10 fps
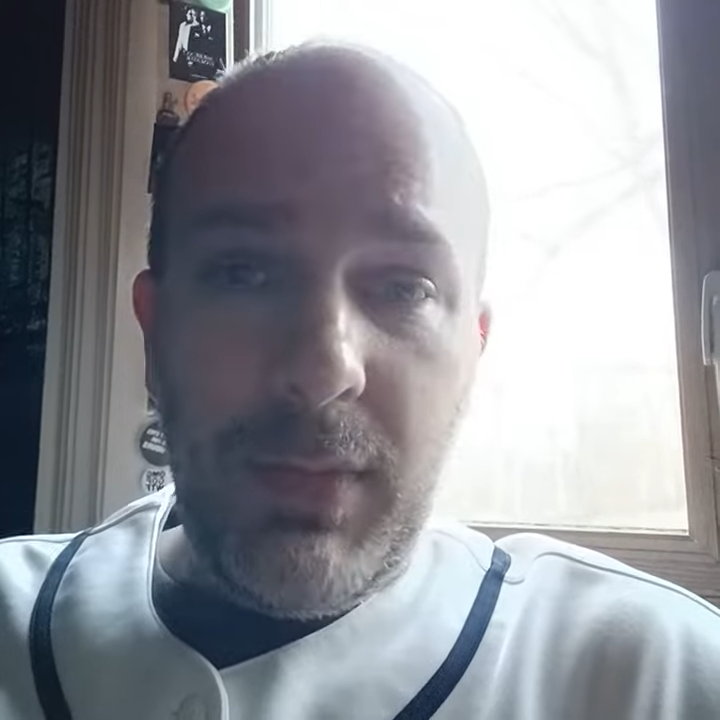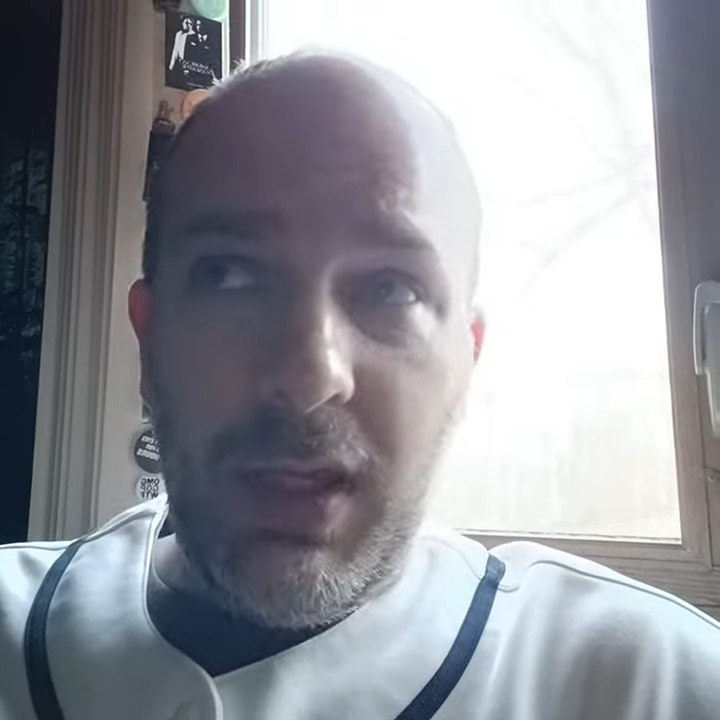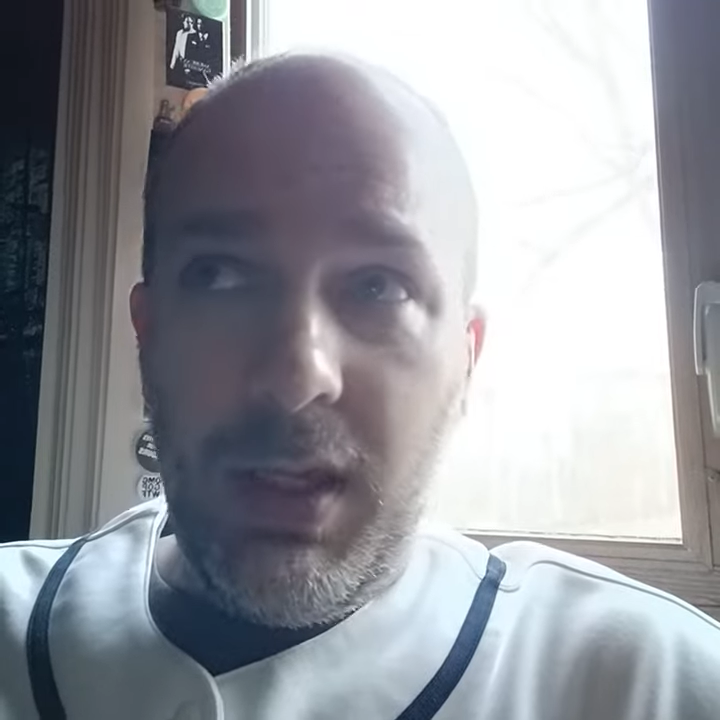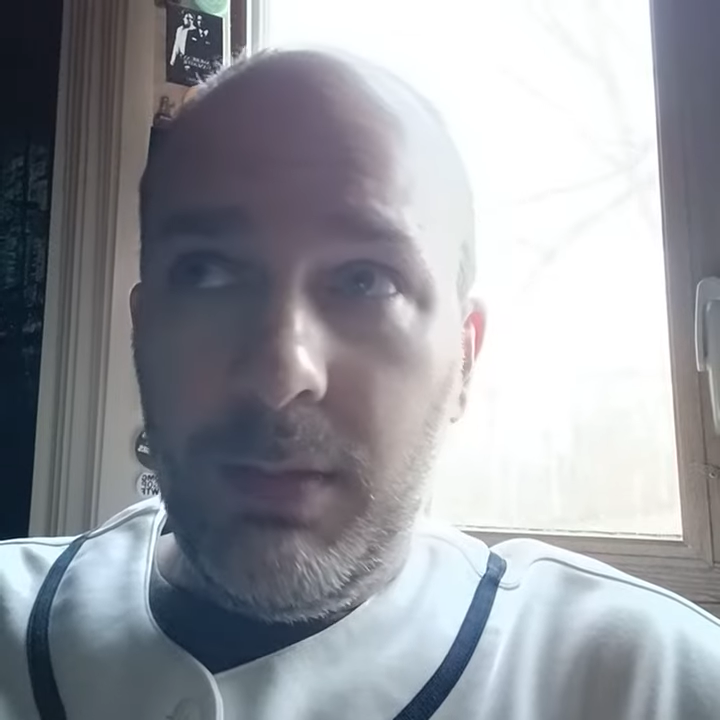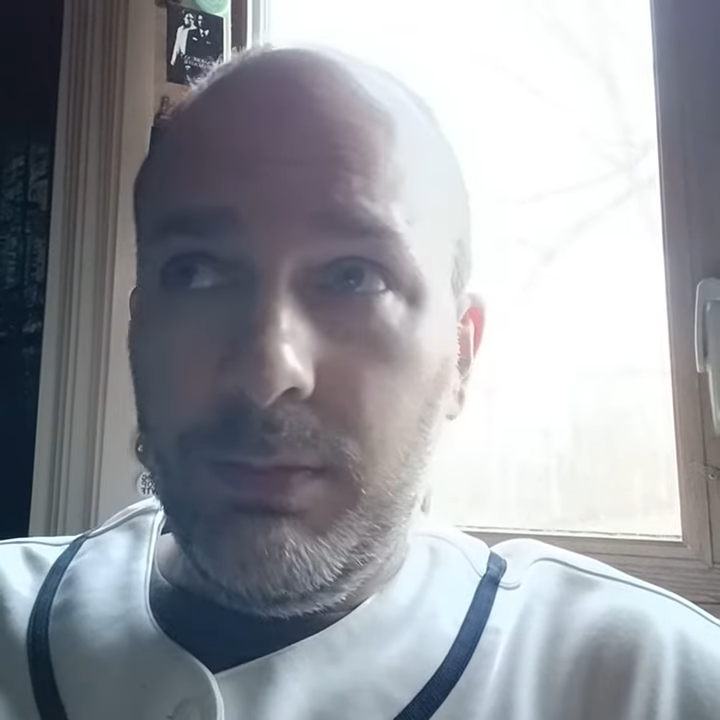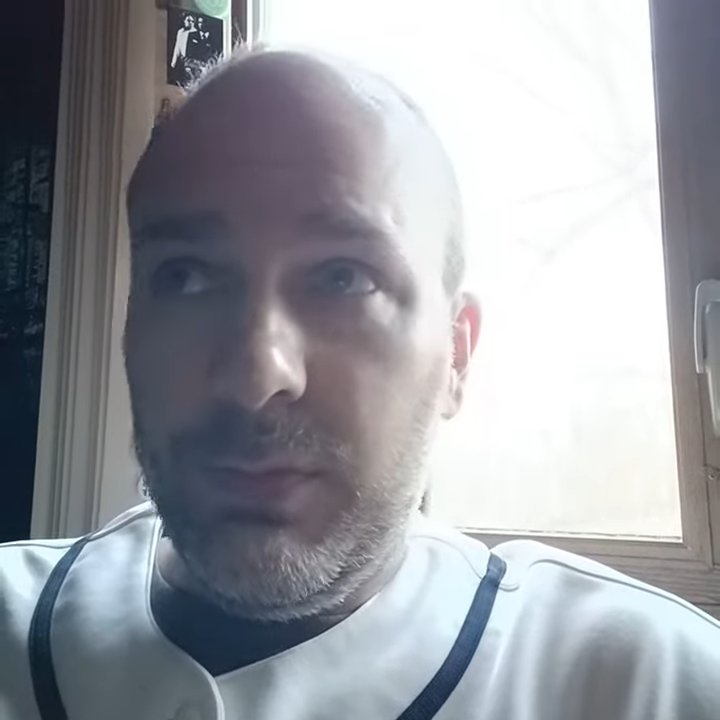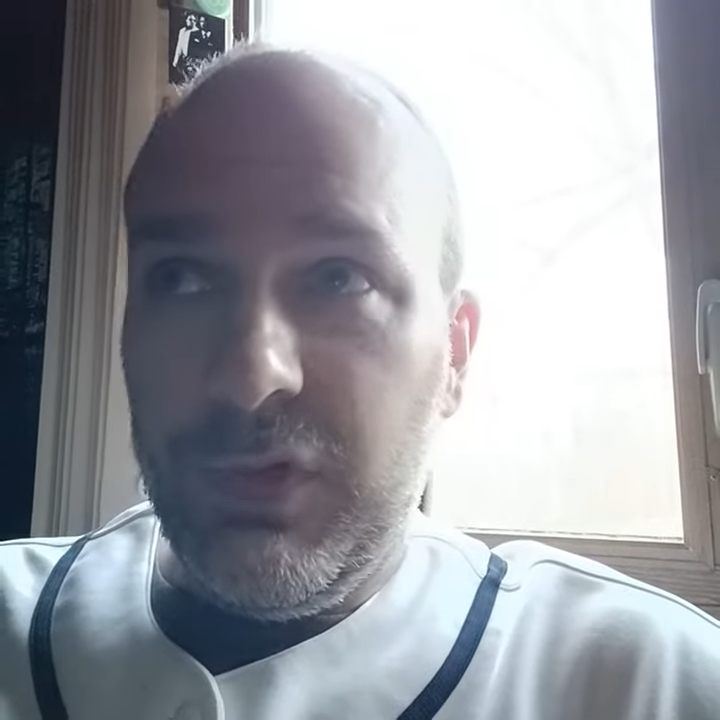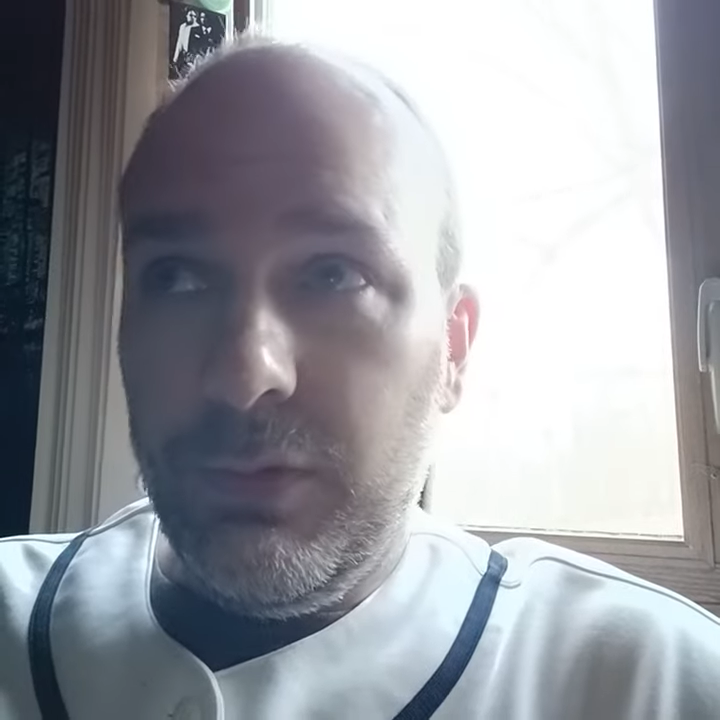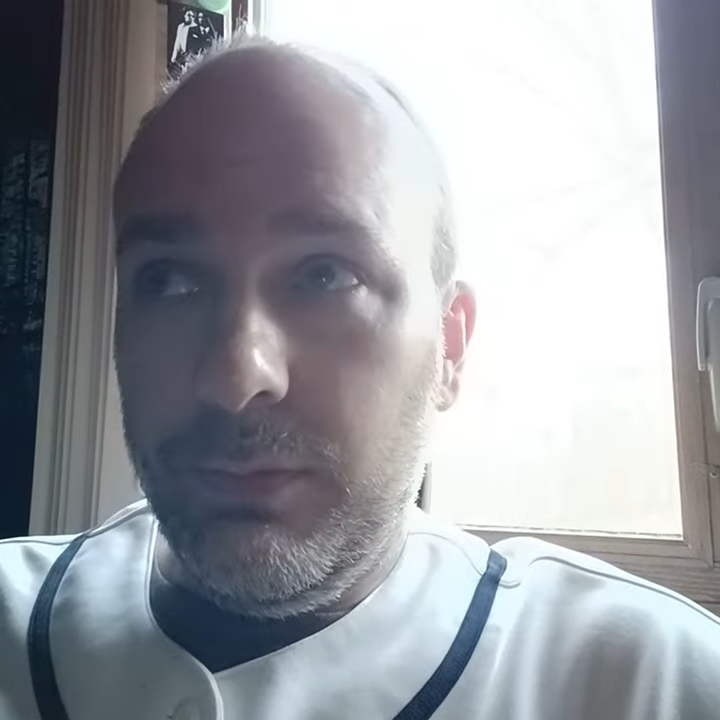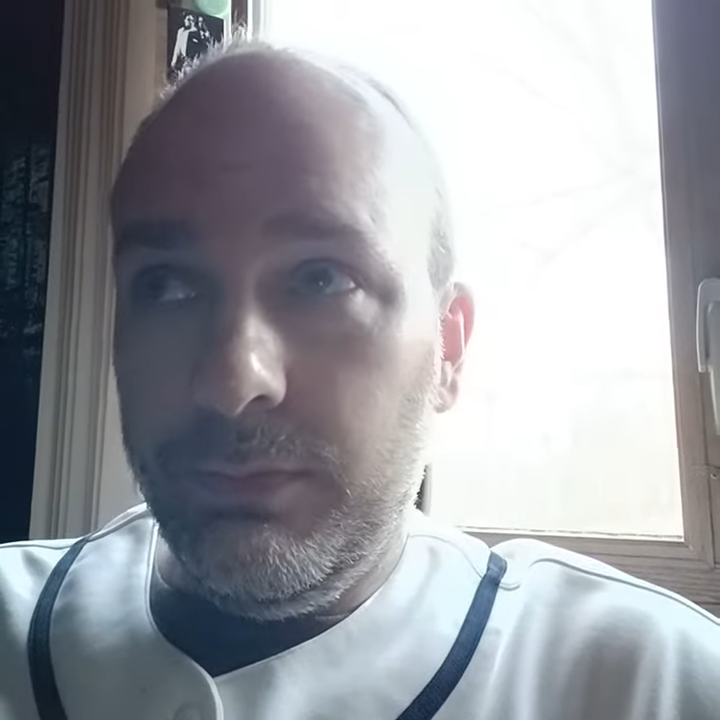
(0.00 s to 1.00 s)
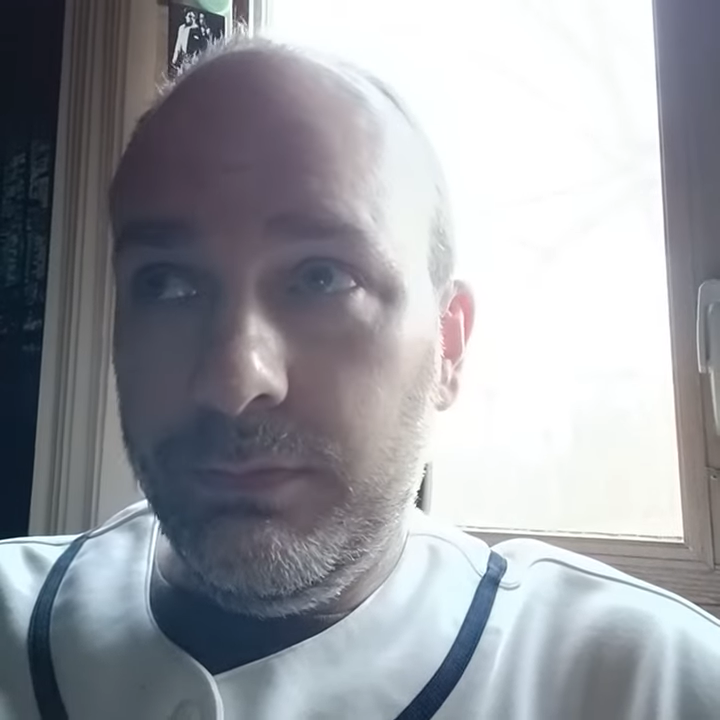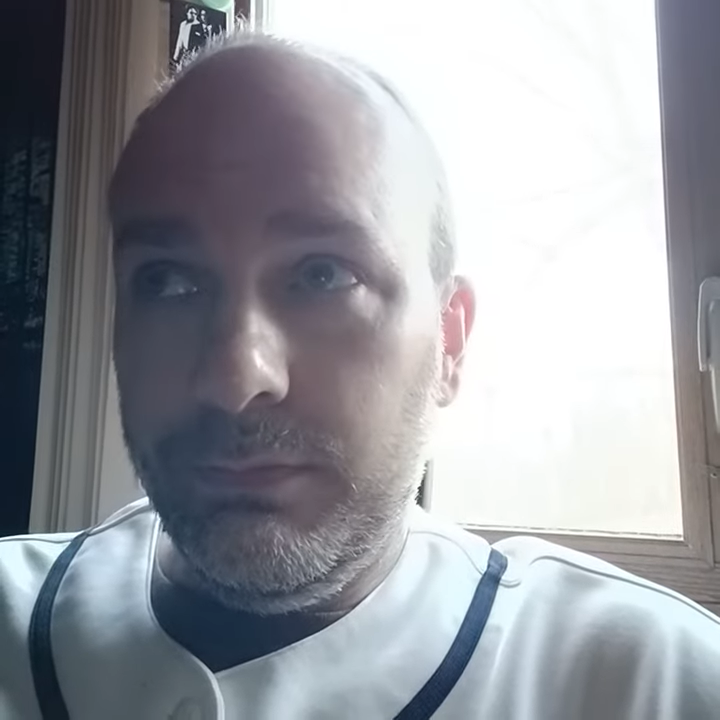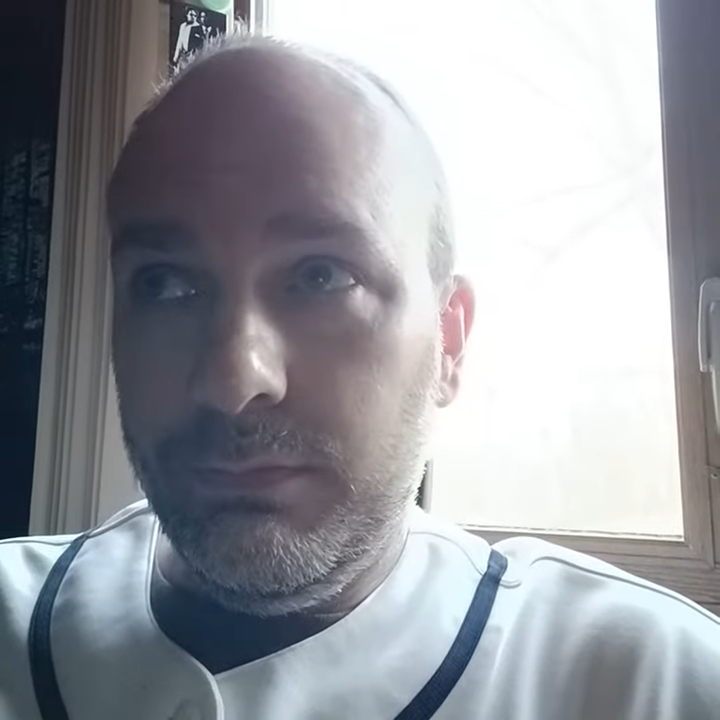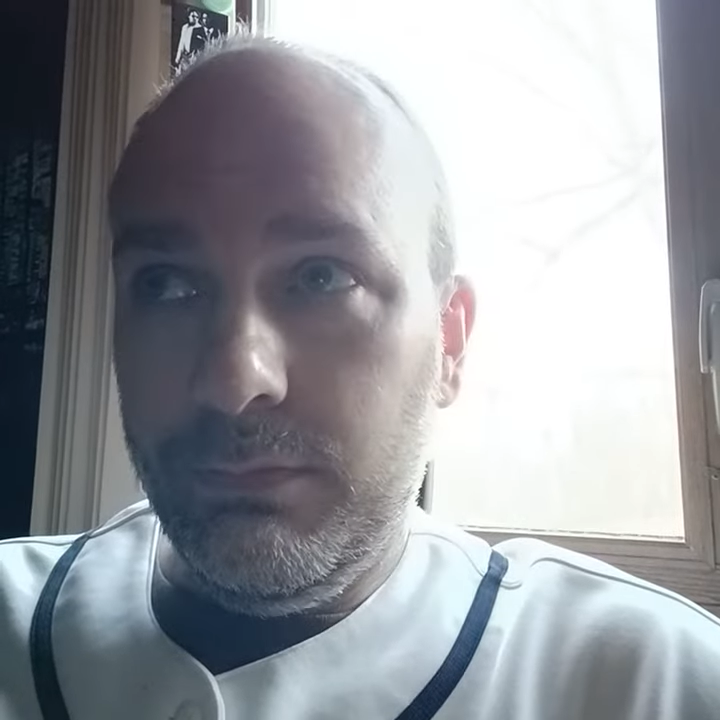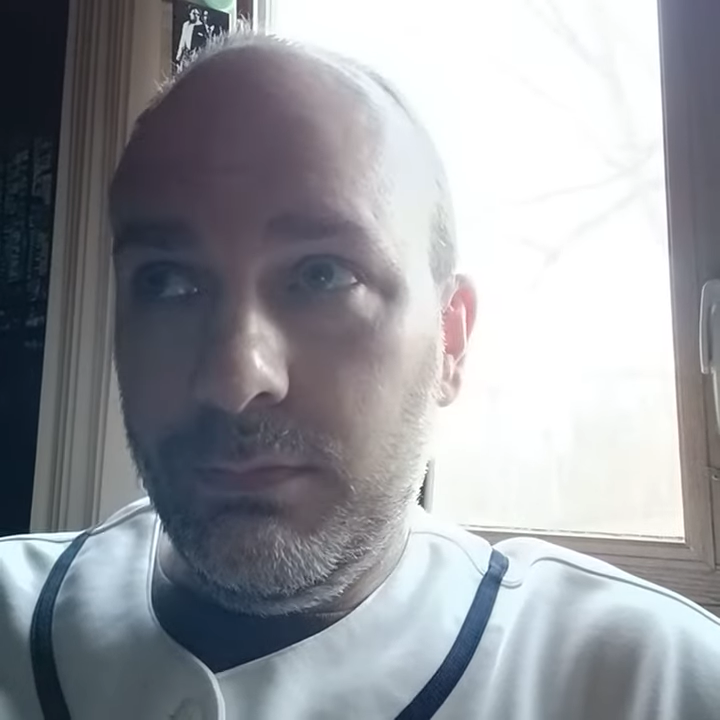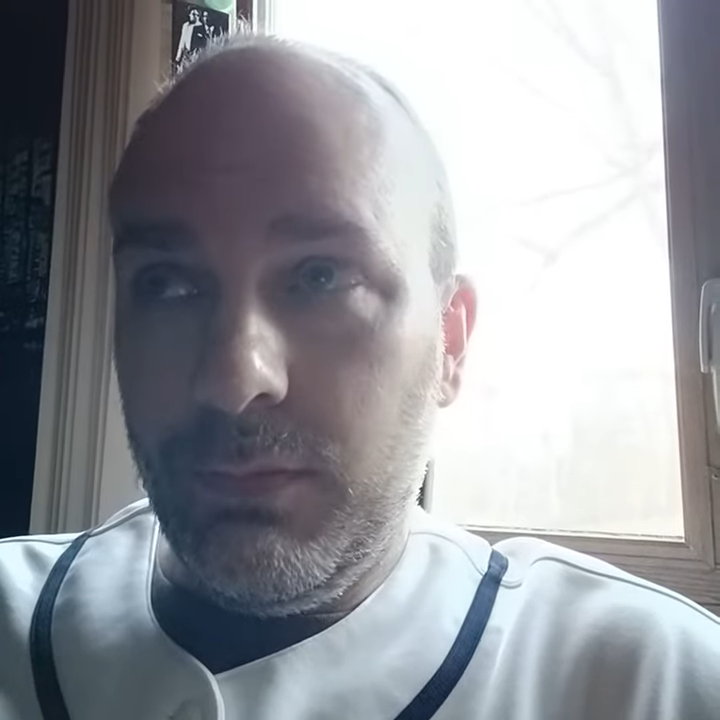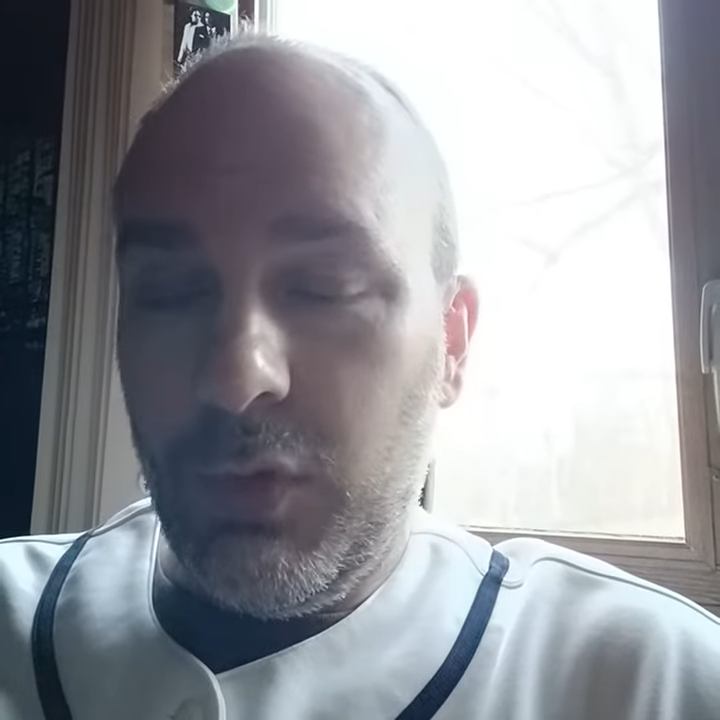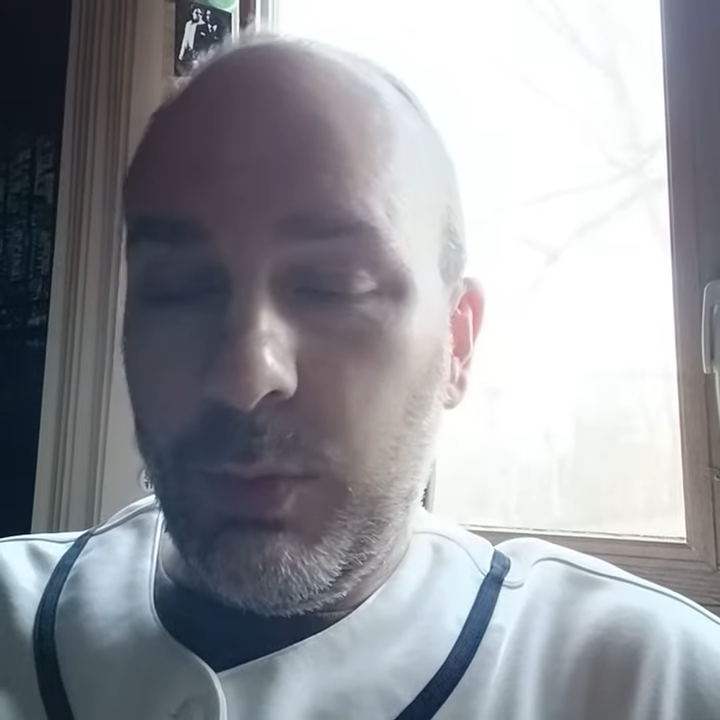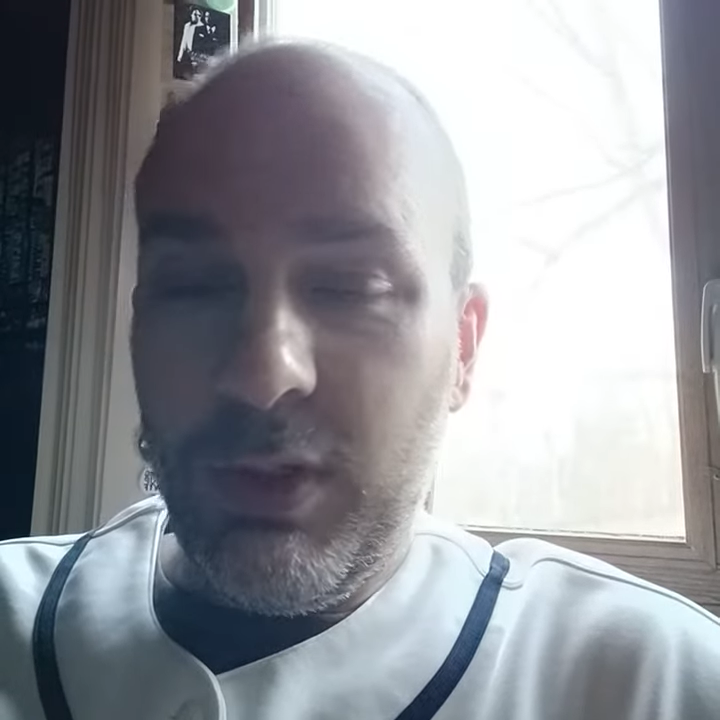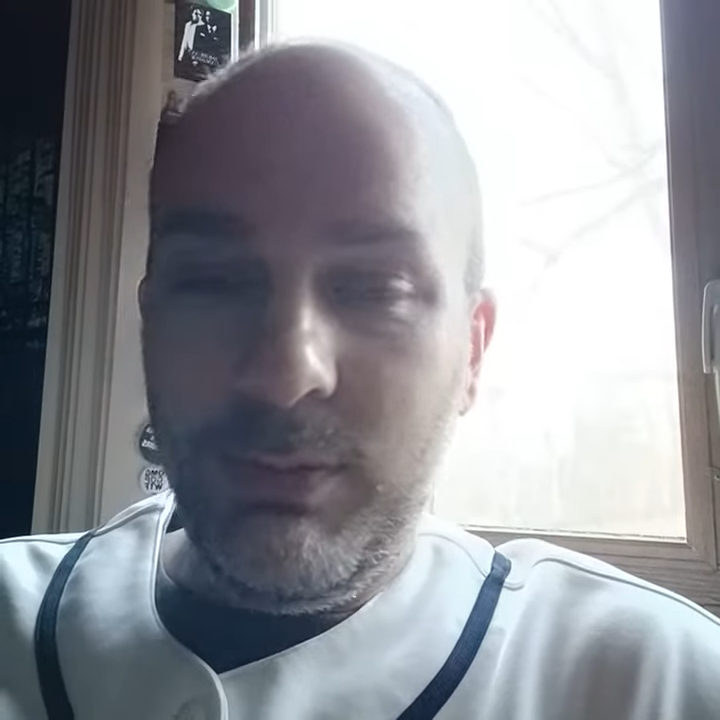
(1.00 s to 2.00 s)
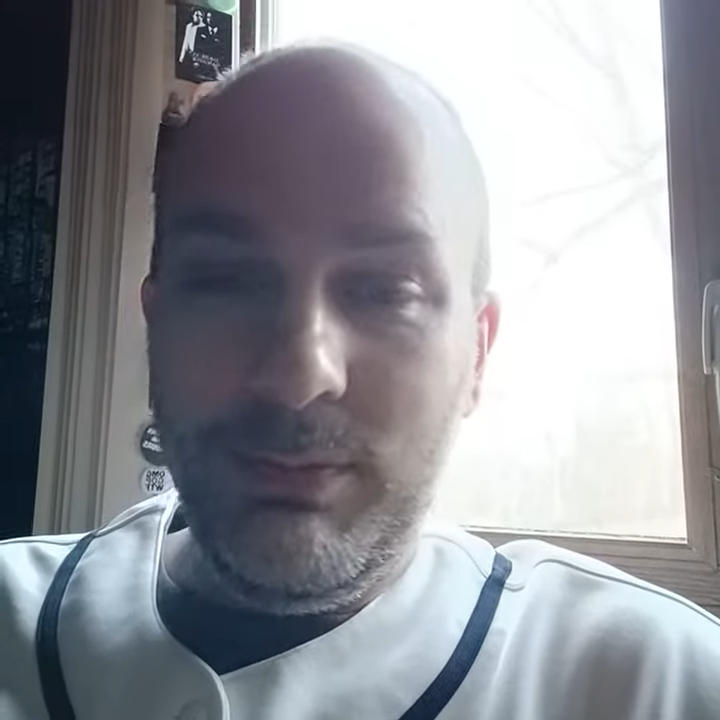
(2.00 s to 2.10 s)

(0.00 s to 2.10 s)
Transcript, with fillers: Um, so oh well,